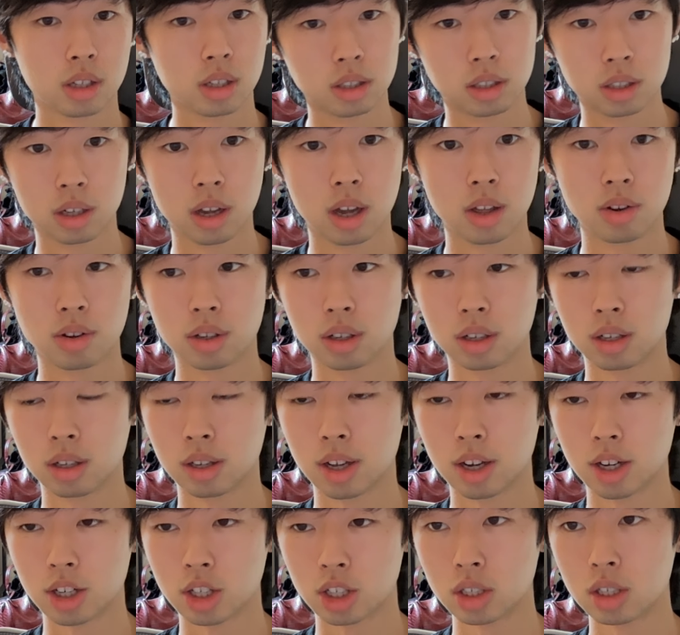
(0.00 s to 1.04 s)
together in a
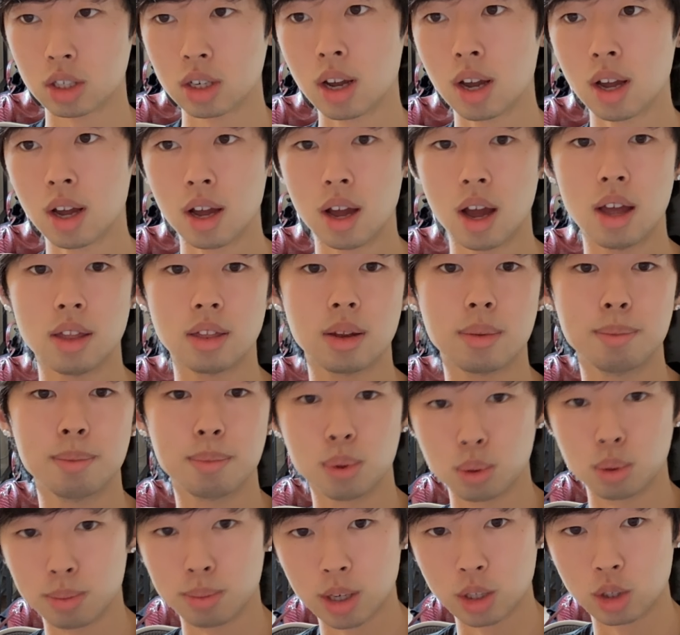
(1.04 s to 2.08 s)
collection, and then
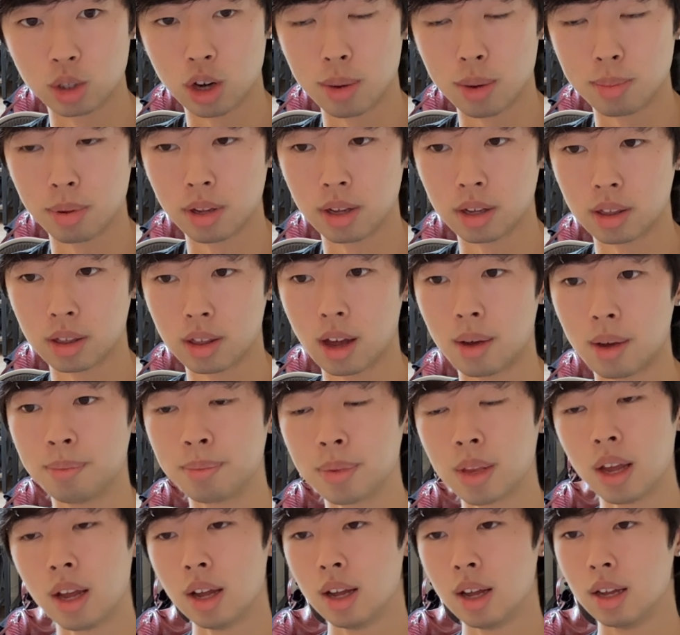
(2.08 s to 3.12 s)
boom, I drop it like that.
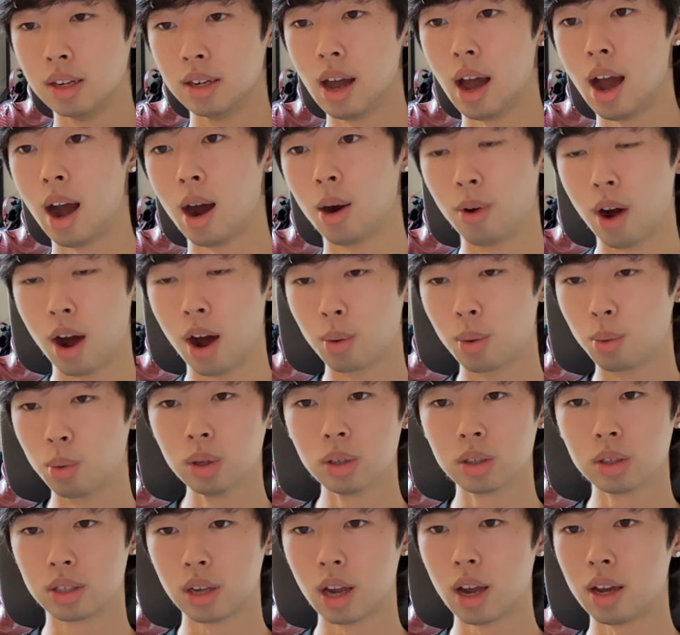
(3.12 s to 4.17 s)
Now, I
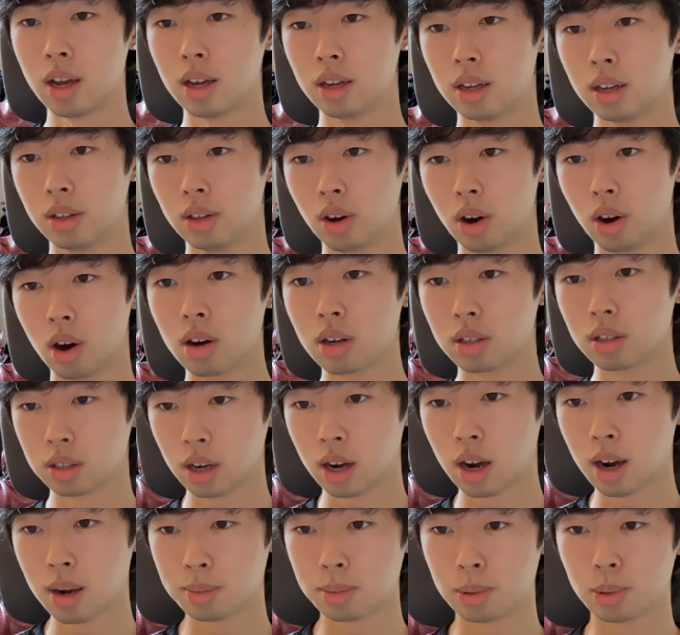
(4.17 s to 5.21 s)
will say there are
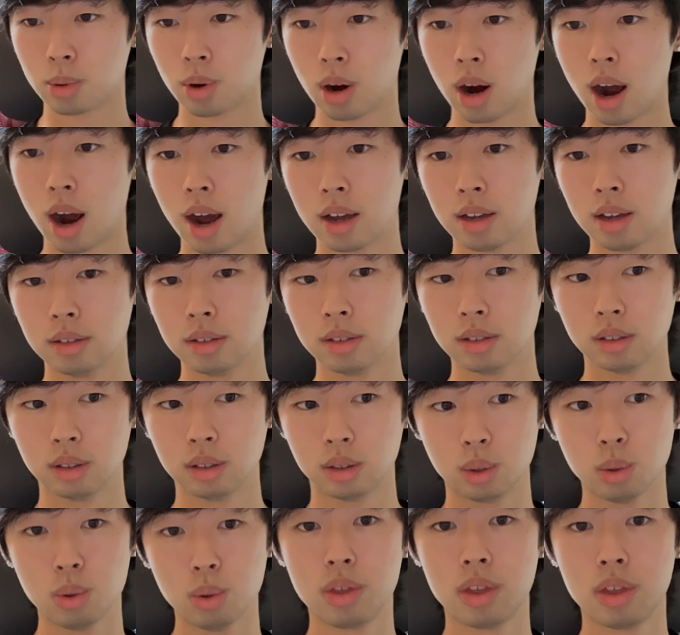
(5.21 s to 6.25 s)
times where I
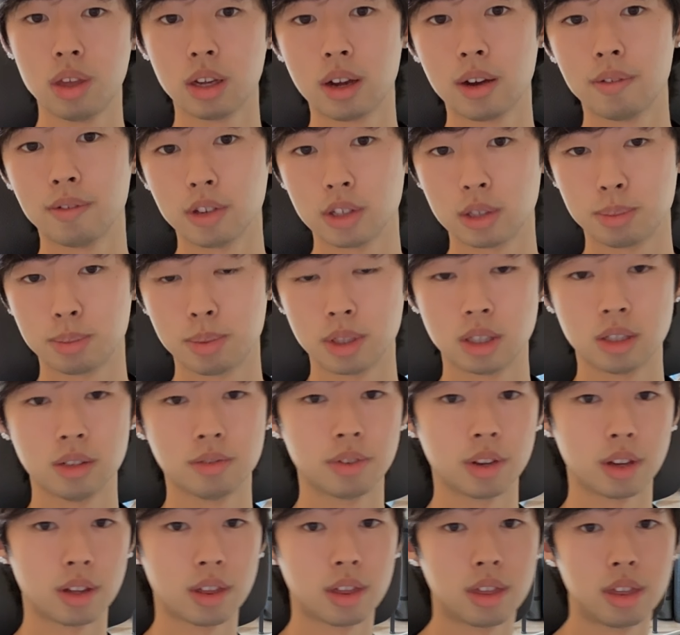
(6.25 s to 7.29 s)
do think of a
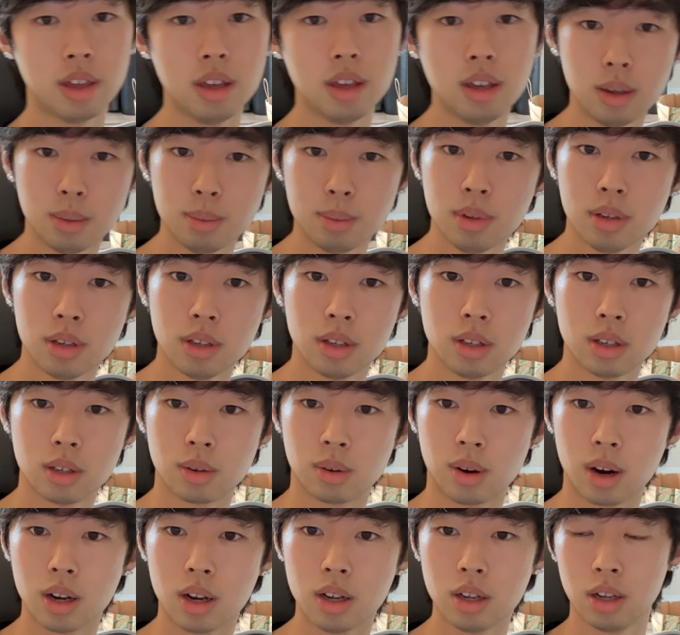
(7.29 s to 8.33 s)
specific theme,
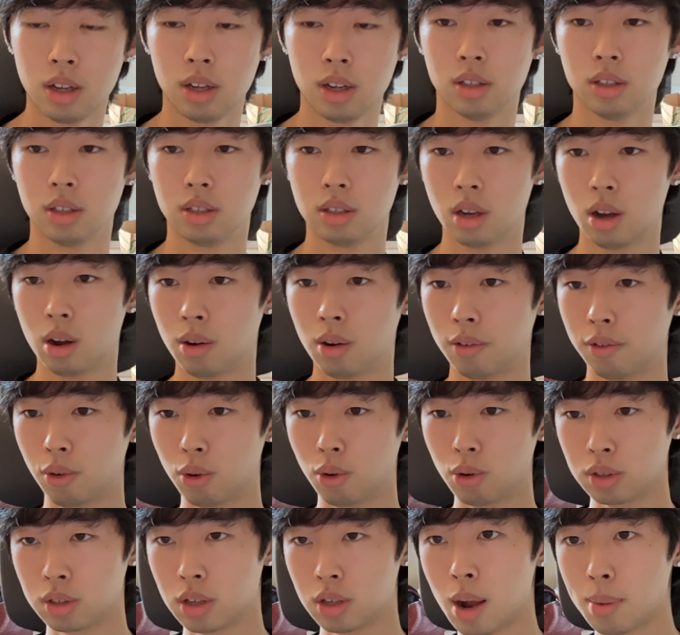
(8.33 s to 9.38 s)
right? So
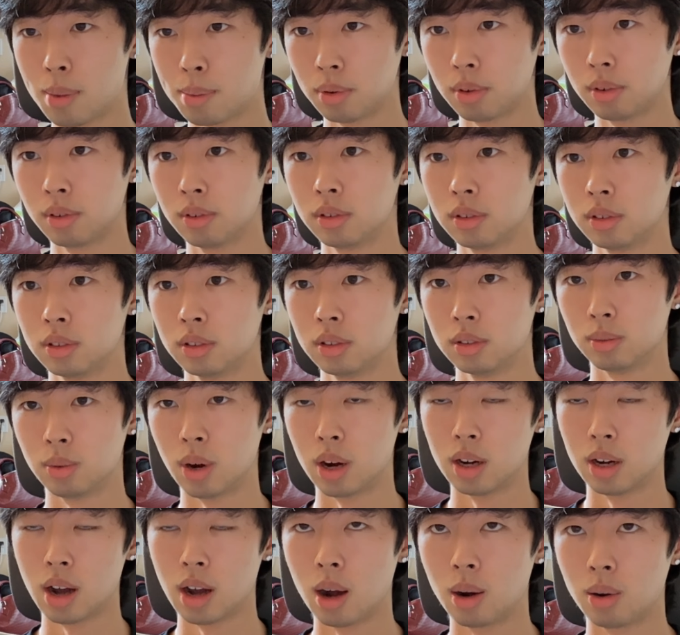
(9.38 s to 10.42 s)
for example,
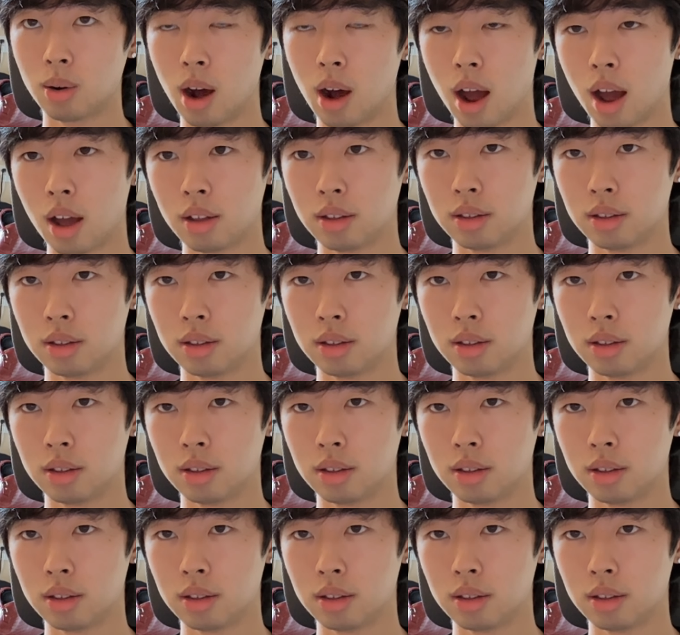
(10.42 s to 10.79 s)
right now,